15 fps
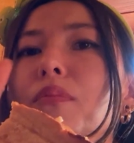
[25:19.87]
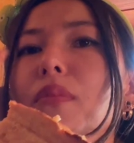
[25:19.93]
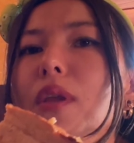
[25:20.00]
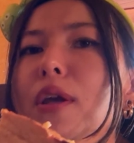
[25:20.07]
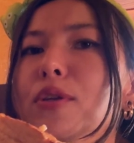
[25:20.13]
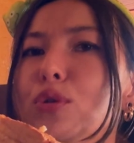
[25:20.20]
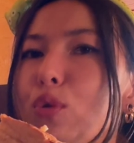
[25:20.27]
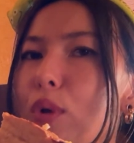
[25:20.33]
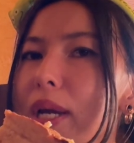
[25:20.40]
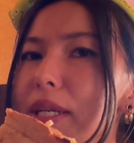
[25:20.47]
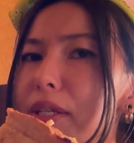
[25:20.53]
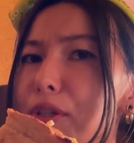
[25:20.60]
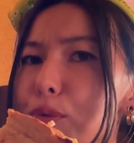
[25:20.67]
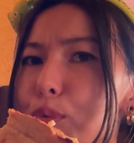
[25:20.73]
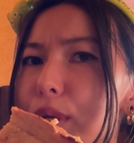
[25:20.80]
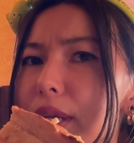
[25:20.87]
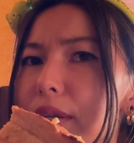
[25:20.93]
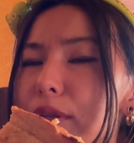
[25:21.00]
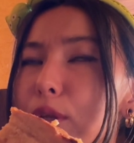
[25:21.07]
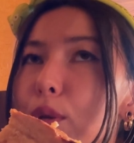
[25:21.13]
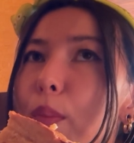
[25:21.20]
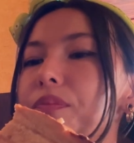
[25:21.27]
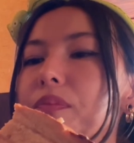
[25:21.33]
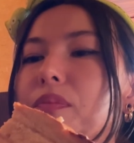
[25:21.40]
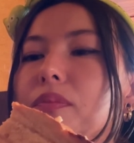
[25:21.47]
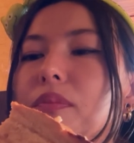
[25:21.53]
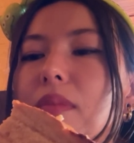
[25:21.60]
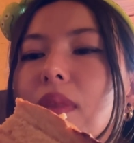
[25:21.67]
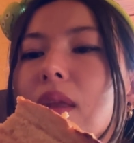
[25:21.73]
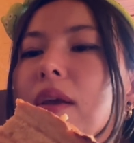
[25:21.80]
It's quite sweet.
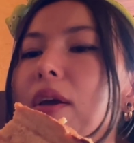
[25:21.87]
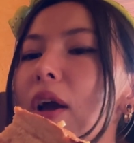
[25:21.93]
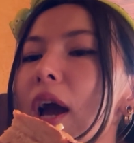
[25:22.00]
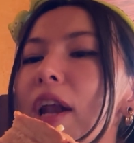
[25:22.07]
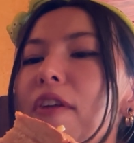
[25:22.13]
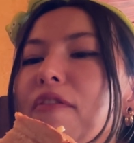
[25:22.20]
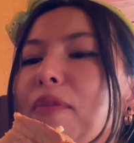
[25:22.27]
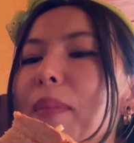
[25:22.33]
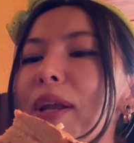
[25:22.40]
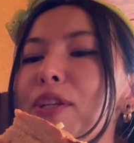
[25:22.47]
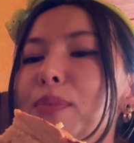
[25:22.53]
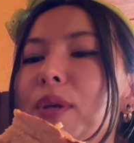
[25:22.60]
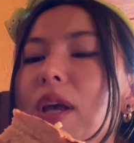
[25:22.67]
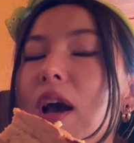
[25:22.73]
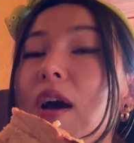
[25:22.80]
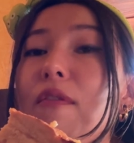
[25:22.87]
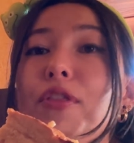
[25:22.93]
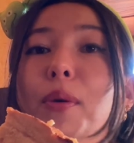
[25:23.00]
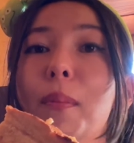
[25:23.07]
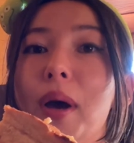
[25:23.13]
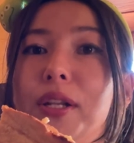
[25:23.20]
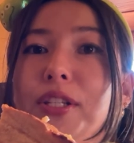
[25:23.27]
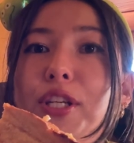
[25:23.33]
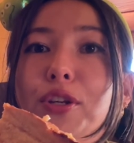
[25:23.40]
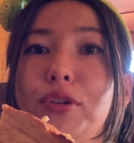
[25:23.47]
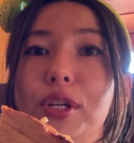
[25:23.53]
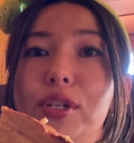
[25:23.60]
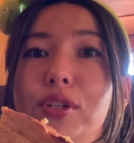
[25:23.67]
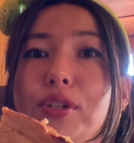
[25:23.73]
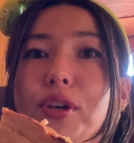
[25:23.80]
It kind of reminds me of the Monte
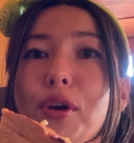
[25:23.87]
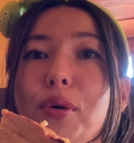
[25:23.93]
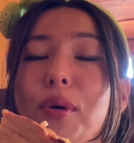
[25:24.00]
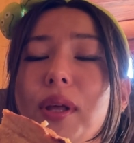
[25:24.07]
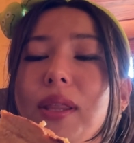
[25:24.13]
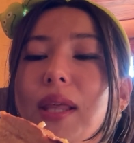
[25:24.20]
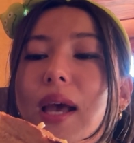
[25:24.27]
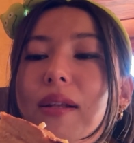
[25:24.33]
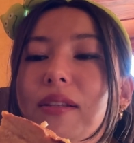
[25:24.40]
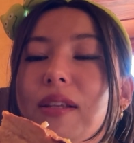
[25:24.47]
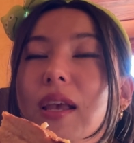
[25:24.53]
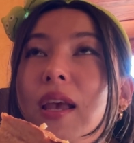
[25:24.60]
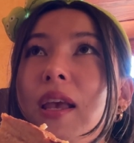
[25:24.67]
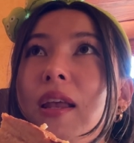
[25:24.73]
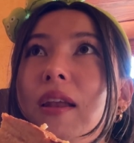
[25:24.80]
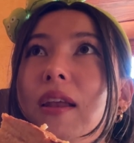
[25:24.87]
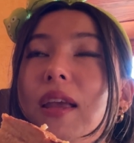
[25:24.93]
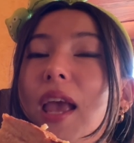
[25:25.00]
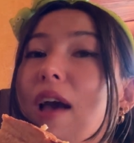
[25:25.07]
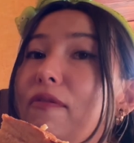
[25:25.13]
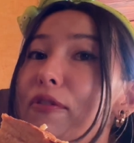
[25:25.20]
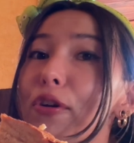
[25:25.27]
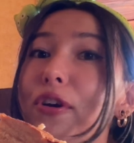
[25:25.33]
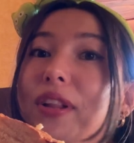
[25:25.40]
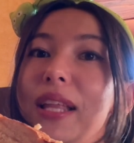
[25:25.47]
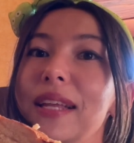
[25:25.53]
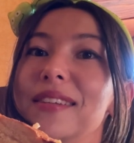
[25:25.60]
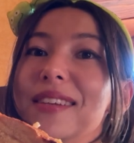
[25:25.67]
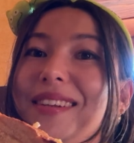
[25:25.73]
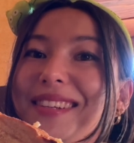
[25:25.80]
Cristo that's in Cafe
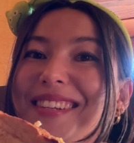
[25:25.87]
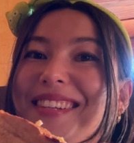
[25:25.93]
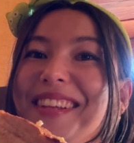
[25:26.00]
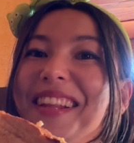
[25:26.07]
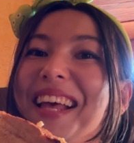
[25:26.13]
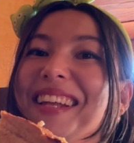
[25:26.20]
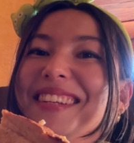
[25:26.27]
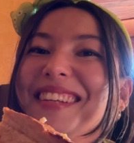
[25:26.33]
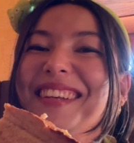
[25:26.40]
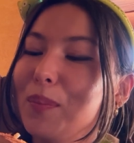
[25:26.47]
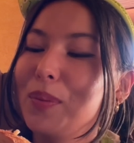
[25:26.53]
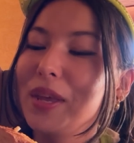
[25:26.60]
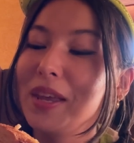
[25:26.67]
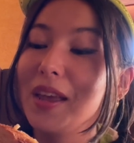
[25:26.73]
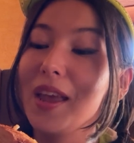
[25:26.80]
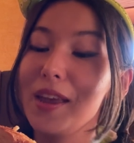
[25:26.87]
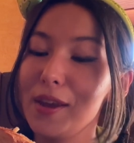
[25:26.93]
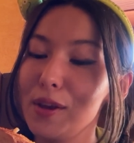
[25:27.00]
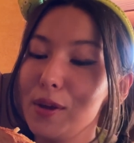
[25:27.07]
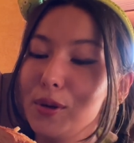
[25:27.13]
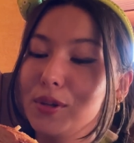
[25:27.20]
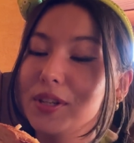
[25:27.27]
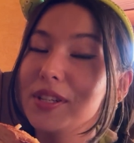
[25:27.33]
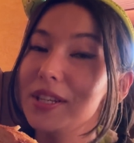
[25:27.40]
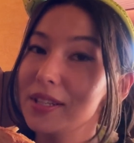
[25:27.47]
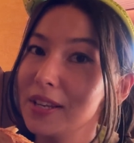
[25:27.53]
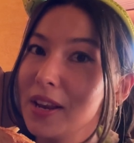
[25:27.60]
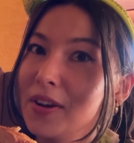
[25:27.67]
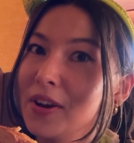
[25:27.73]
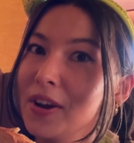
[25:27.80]
Orleans at Disneyland. Being a huge Disney
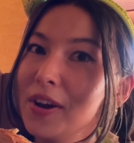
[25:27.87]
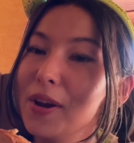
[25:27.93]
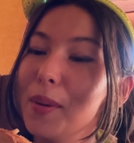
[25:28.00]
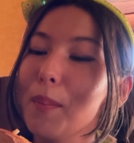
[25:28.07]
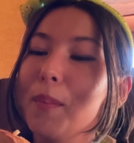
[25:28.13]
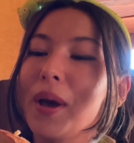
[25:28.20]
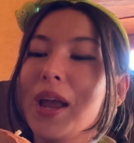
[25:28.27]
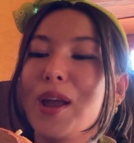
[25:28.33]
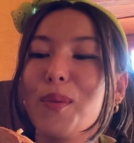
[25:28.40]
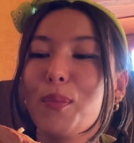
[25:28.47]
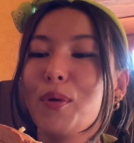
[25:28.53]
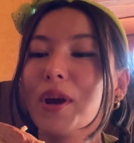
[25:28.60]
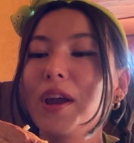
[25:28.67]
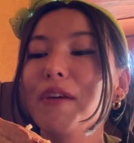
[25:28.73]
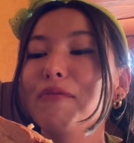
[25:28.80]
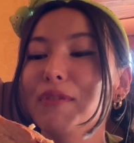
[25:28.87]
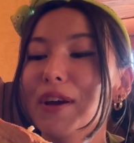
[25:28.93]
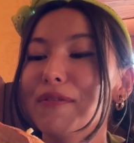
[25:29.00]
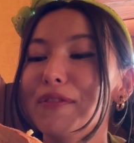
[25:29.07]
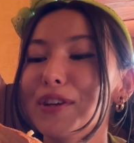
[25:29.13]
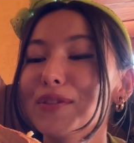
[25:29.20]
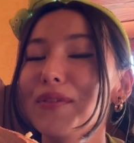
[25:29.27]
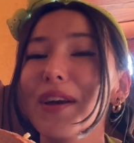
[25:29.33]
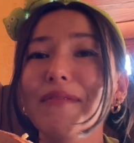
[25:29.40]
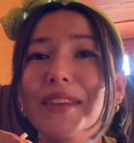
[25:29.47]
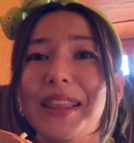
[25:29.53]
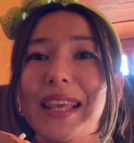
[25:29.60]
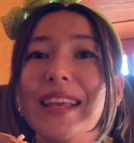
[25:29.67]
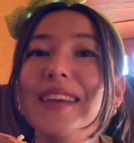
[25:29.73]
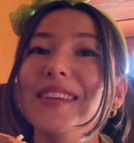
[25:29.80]
nerd, my point of reference for
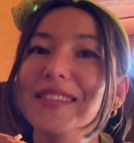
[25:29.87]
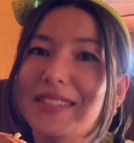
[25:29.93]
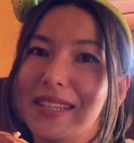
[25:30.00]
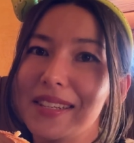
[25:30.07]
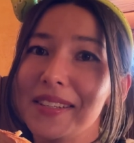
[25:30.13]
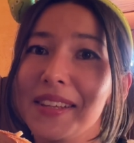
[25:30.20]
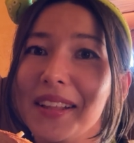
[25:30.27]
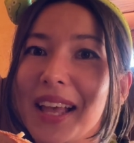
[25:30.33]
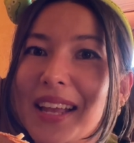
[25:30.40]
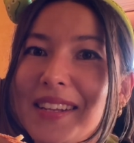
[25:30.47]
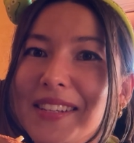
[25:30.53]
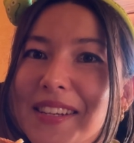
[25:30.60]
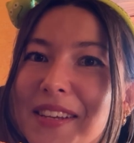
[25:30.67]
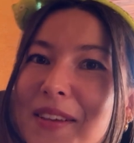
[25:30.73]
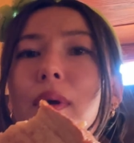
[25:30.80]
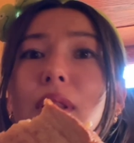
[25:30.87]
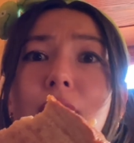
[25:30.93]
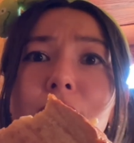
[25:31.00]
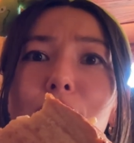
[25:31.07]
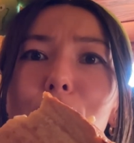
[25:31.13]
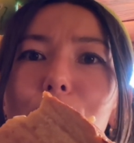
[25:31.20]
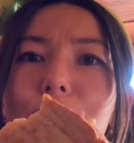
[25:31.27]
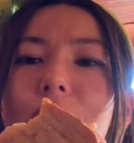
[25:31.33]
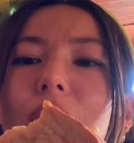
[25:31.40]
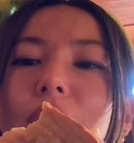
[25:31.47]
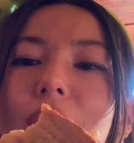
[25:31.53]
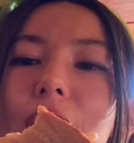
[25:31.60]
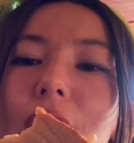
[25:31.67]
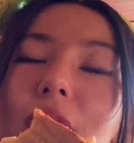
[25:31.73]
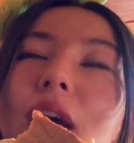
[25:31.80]
everything is Disneyland, but this is really
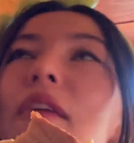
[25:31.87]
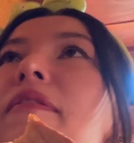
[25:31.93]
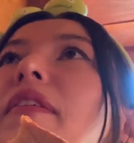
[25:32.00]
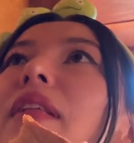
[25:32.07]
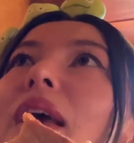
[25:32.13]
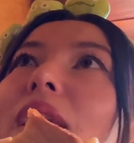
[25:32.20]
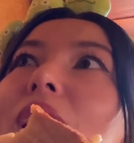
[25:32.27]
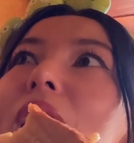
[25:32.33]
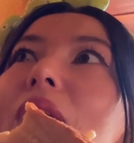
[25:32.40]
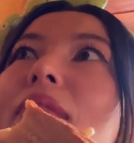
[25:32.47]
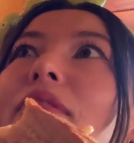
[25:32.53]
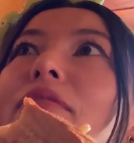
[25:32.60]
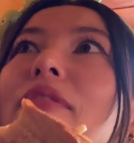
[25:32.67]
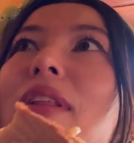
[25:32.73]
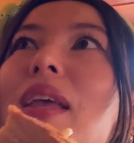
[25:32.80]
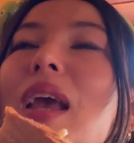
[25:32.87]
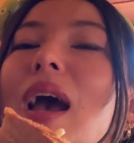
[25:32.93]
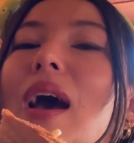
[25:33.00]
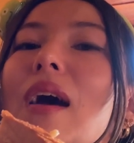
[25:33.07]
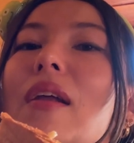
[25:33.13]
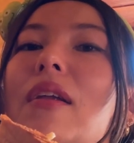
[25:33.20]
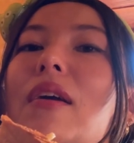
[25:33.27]
good. I feel like I haven't really had